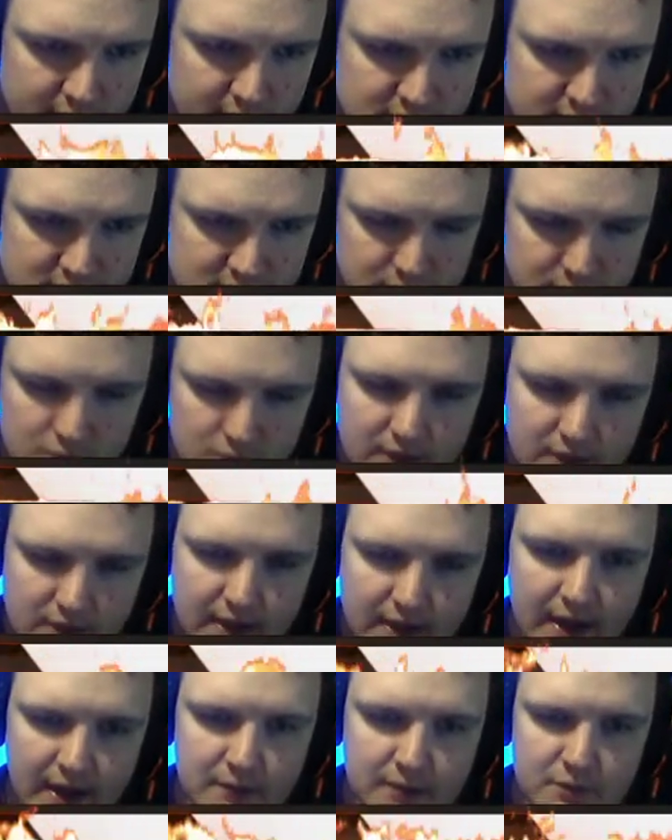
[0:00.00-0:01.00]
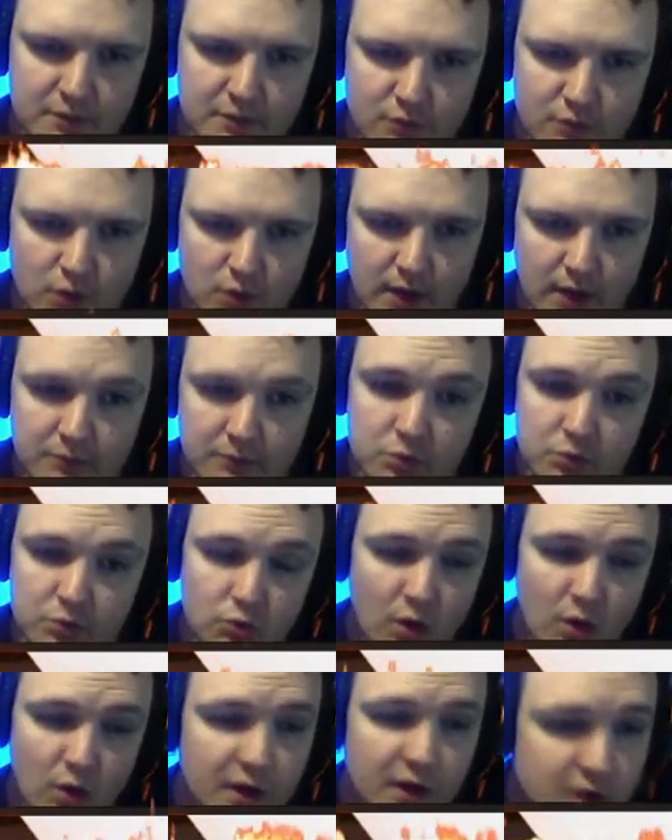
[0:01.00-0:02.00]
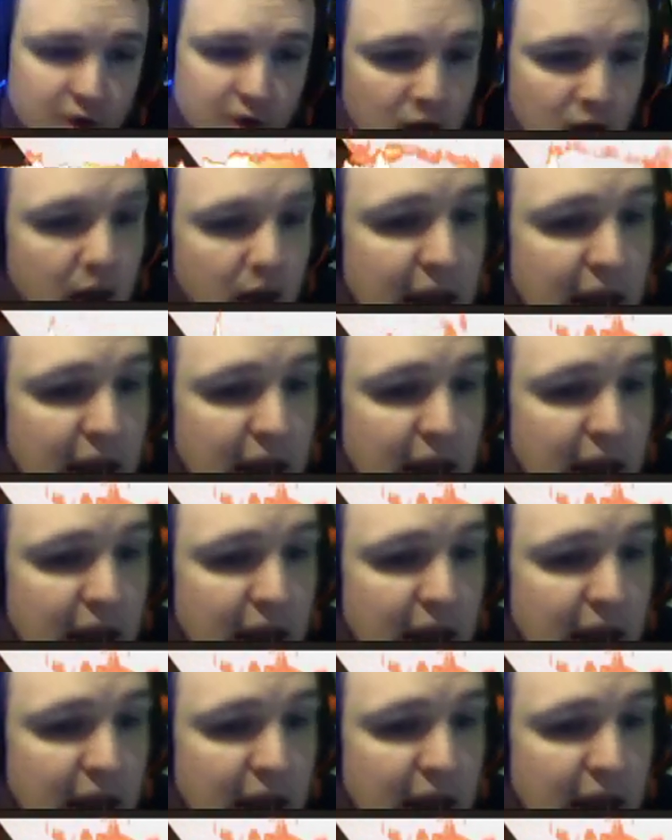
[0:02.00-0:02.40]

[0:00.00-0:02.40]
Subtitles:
symbol like I had before, like blue water, it